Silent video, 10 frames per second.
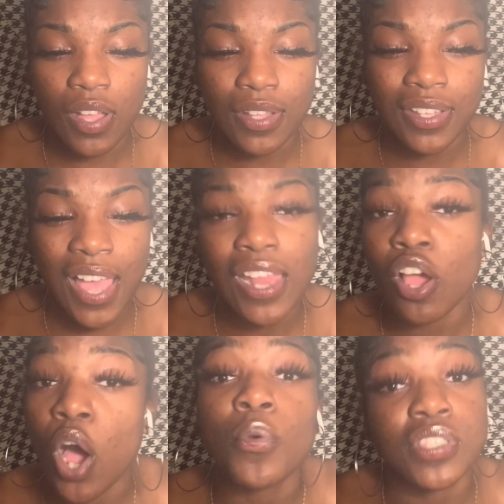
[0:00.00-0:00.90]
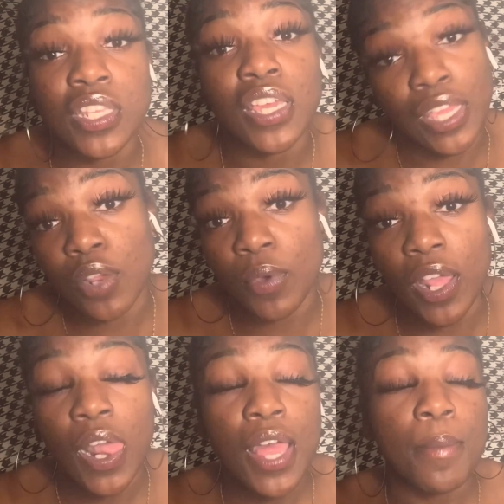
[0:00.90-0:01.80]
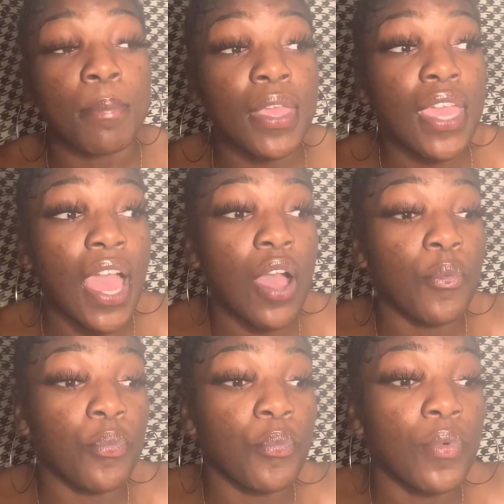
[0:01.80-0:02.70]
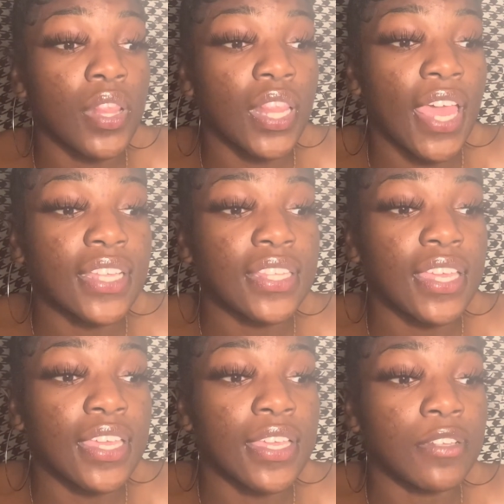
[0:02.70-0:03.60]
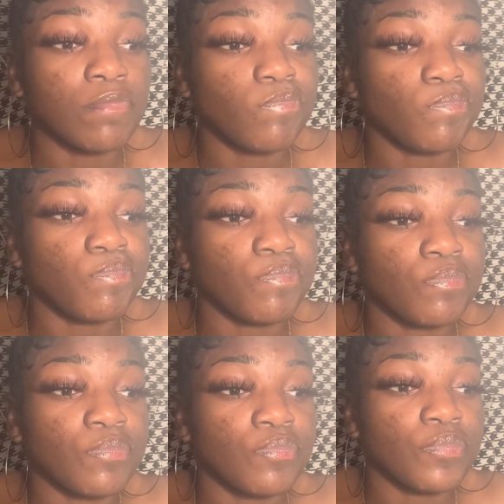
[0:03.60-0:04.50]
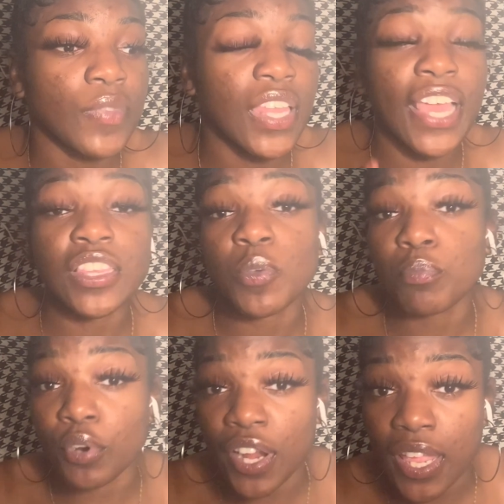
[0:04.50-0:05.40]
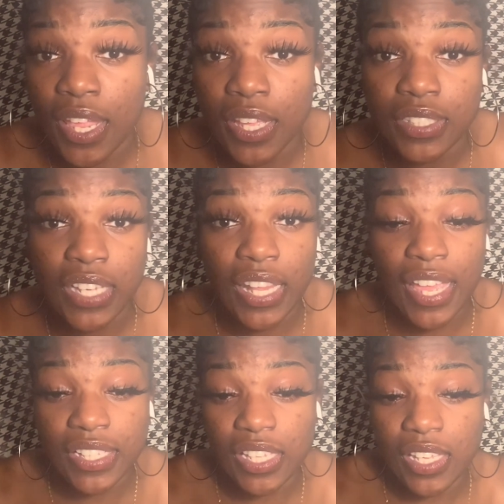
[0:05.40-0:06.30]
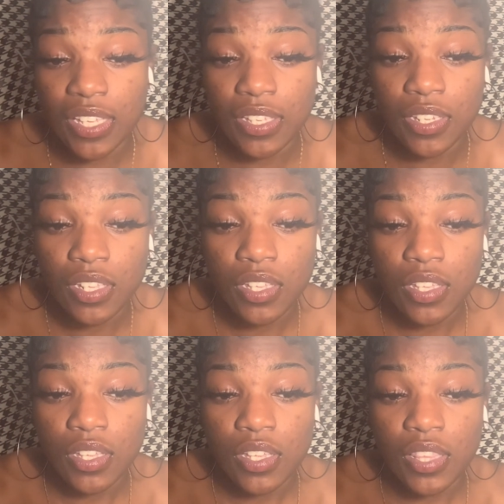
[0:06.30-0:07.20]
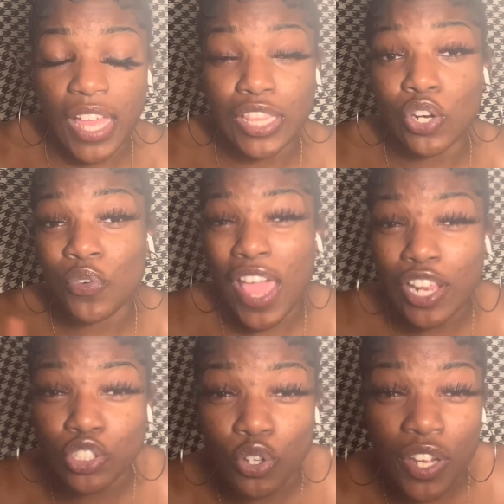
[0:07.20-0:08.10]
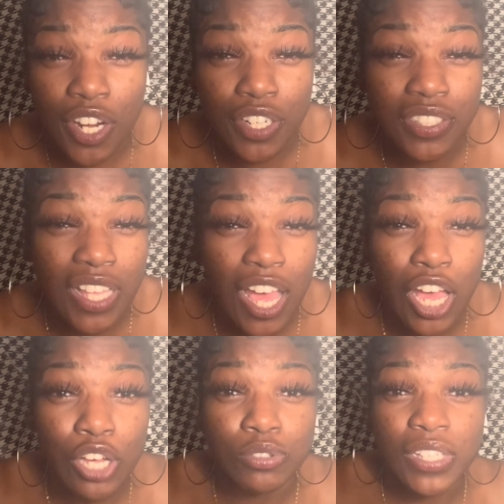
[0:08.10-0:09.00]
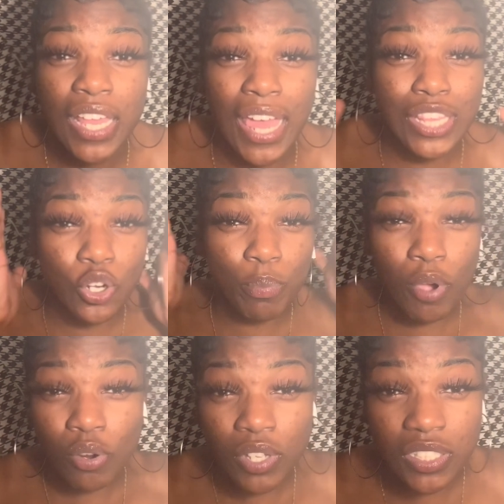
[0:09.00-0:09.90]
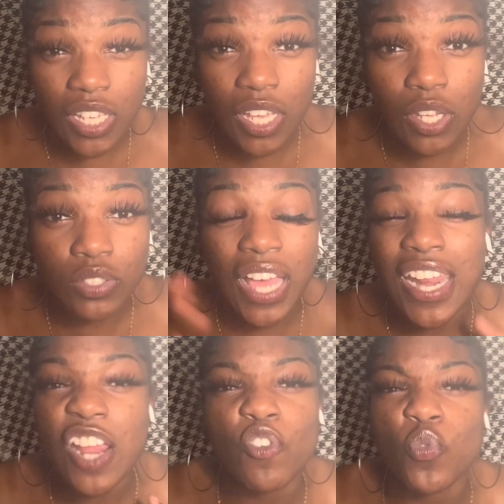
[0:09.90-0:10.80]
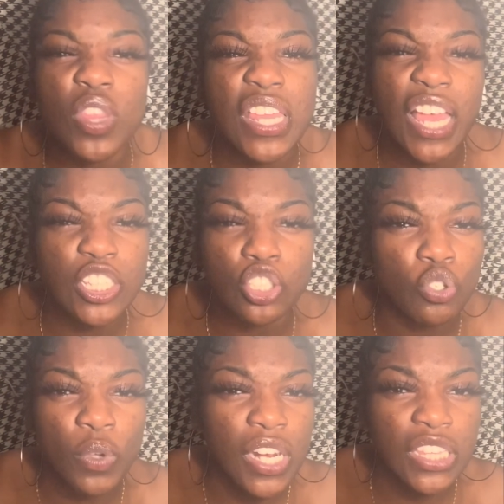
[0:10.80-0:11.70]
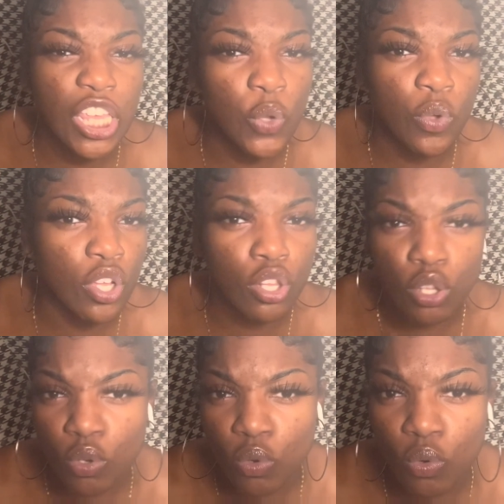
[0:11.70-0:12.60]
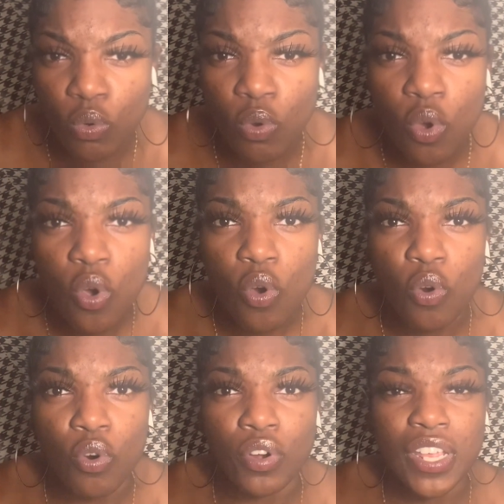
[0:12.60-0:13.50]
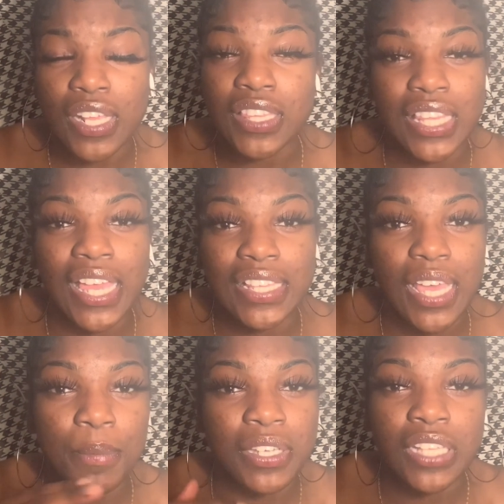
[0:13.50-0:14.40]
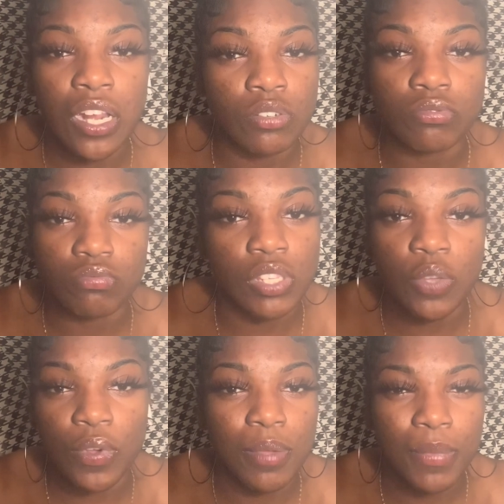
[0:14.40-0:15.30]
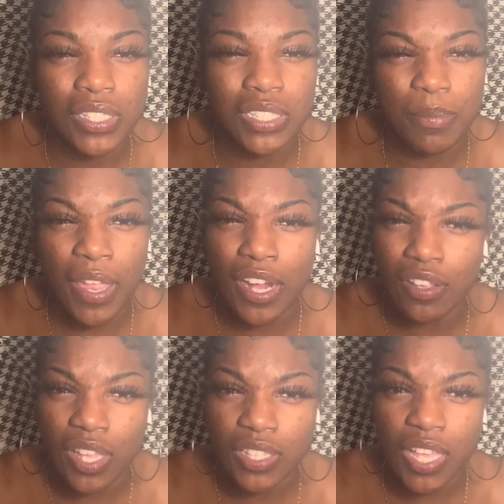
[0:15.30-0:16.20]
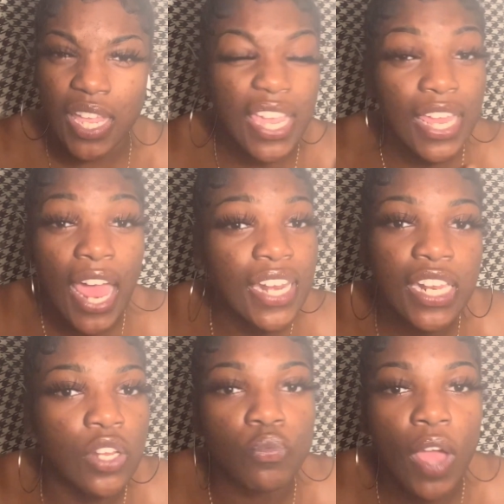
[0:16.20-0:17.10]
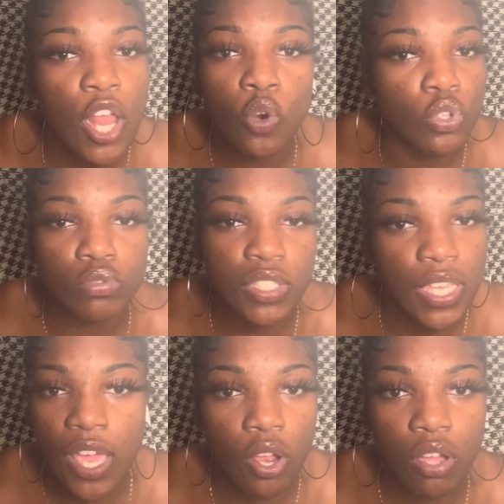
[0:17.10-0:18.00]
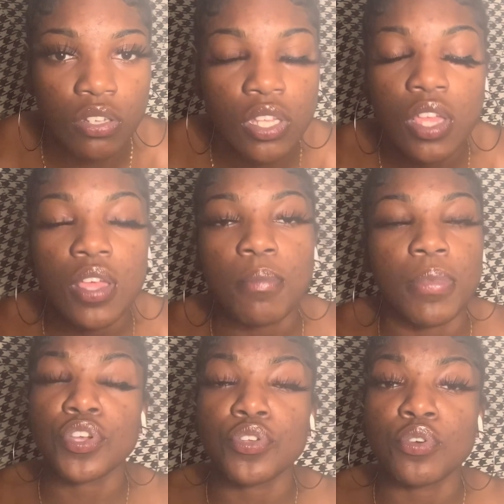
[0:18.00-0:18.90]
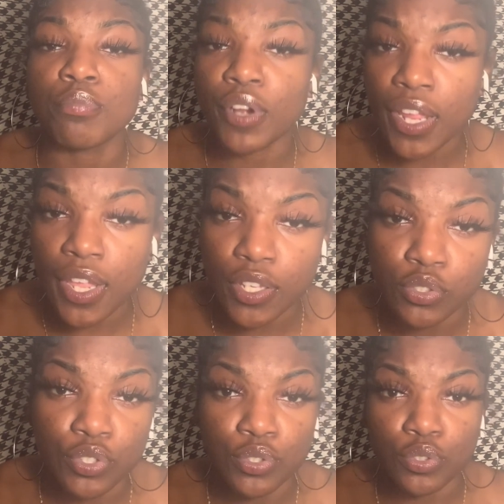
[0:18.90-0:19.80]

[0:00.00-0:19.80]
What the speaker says: kind of always did in a way. Me, I liked the braids. I liked it like little natural hairstyles. I like little ponytails. I never really liked to do anything with glue or anything like that because I don't really want to mess up my hair like that. And I don't use heat at all. But you could do braids, you could do